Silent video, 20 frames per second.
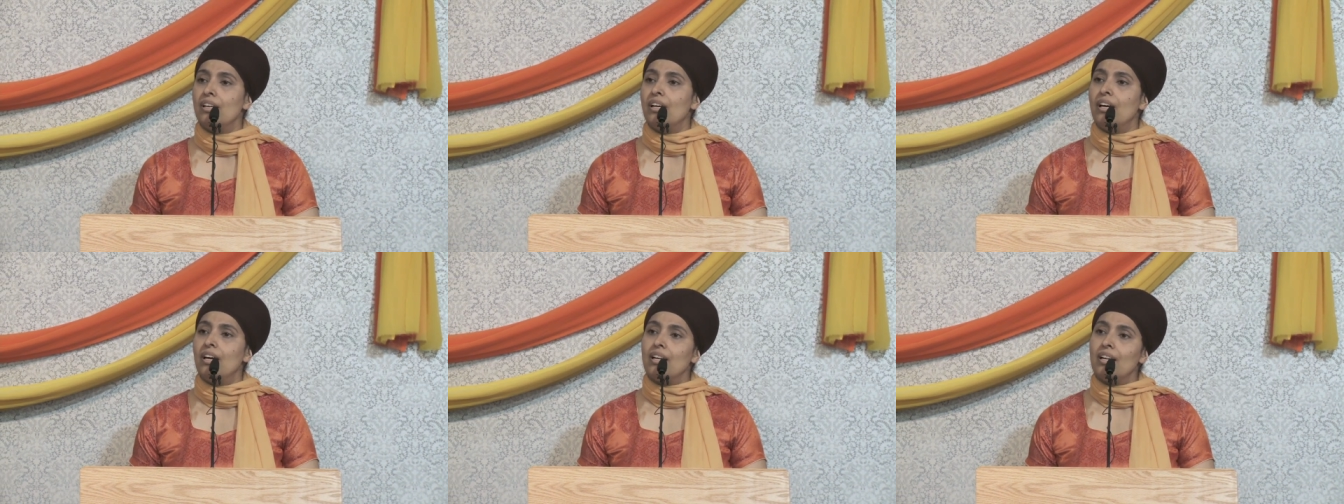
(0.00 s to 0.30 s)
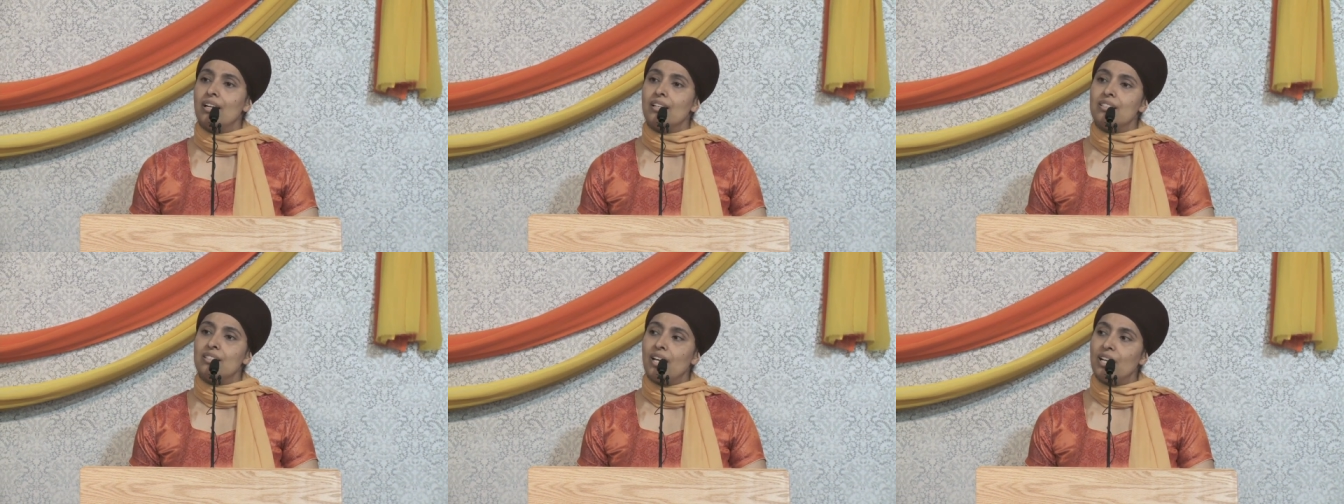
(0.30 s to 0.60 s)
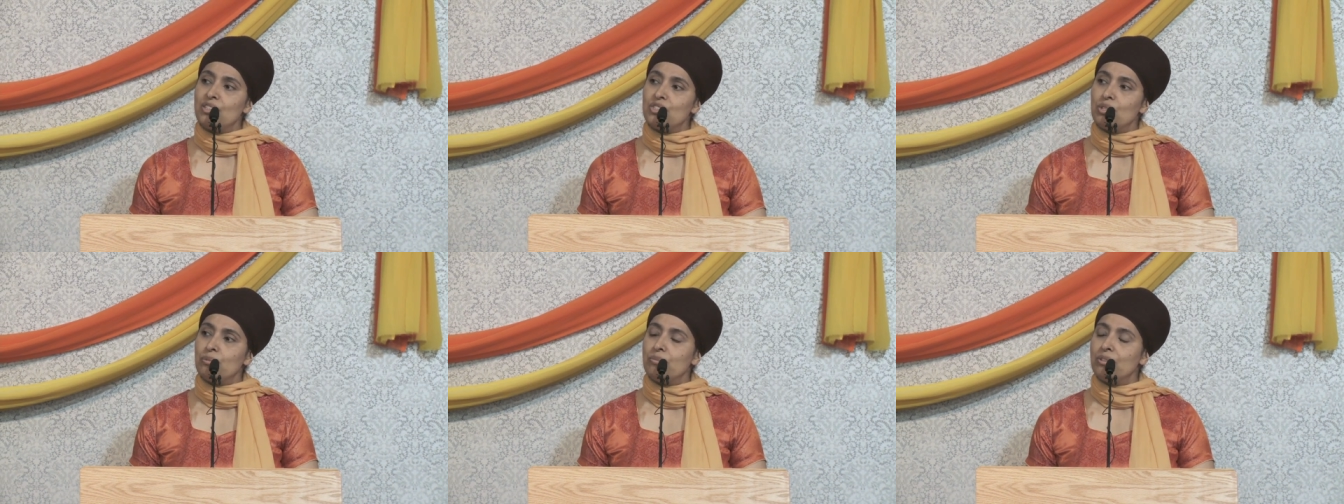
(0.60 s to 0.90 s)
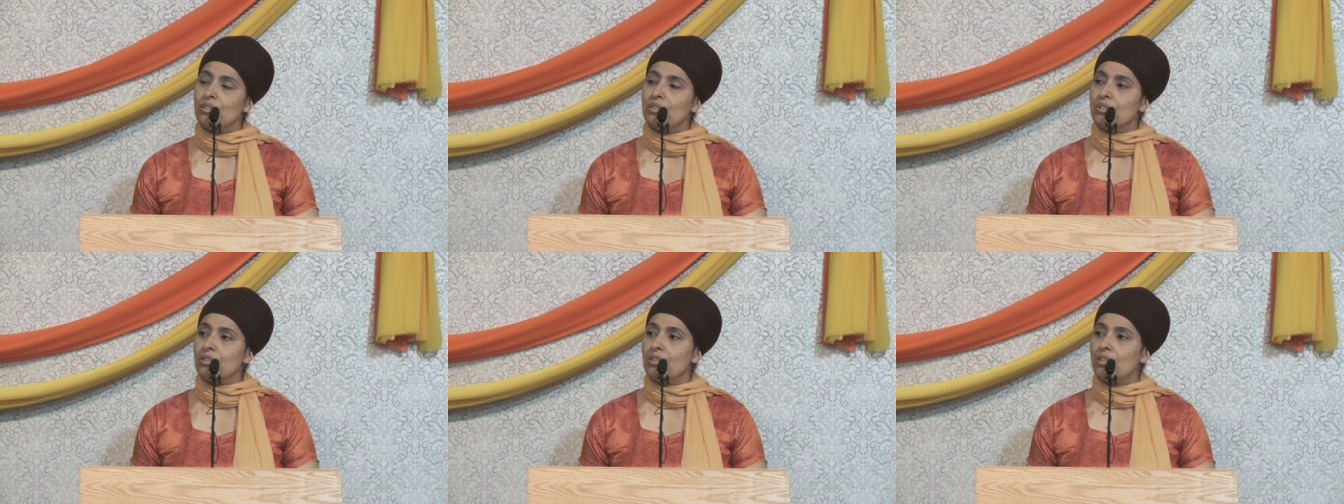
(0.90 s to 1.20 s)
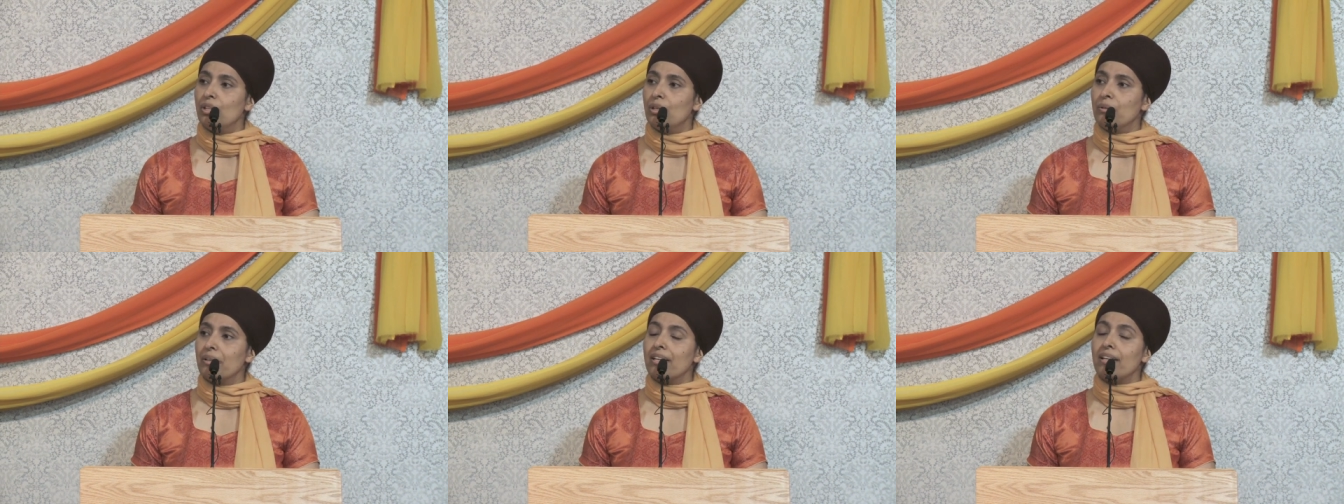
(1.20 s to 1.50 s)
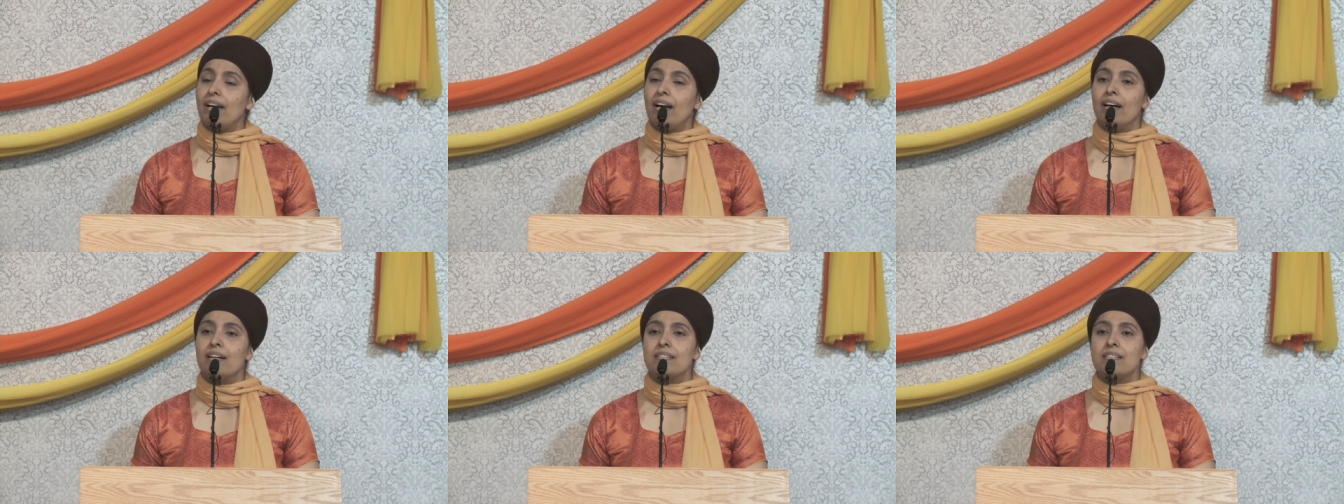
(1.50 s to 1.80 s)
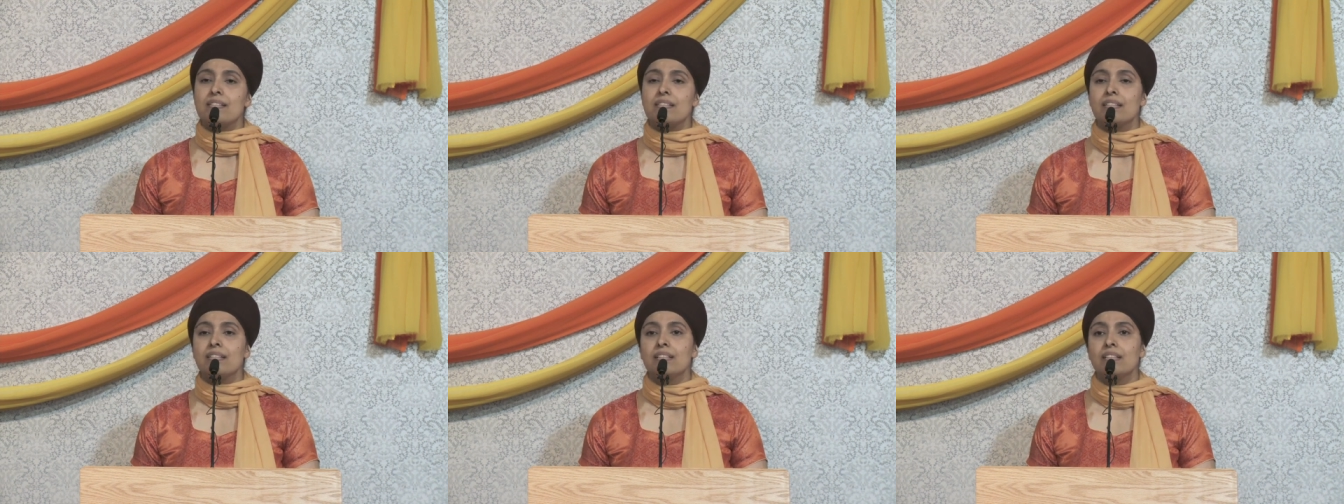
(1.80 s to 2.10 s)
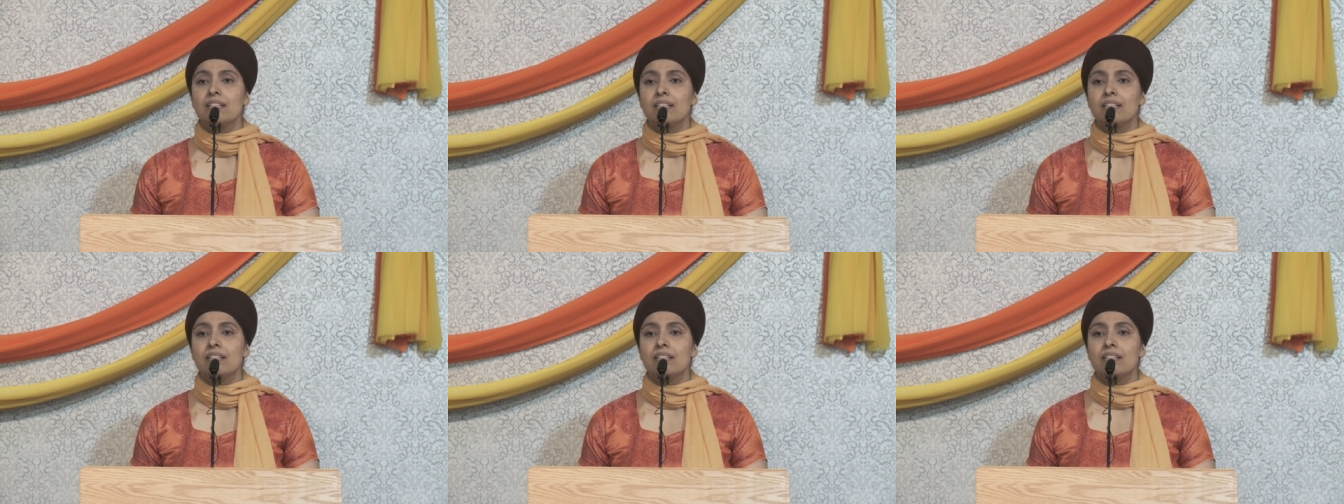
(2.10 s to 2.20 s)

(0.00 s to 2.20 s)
an untouchable or lower caste.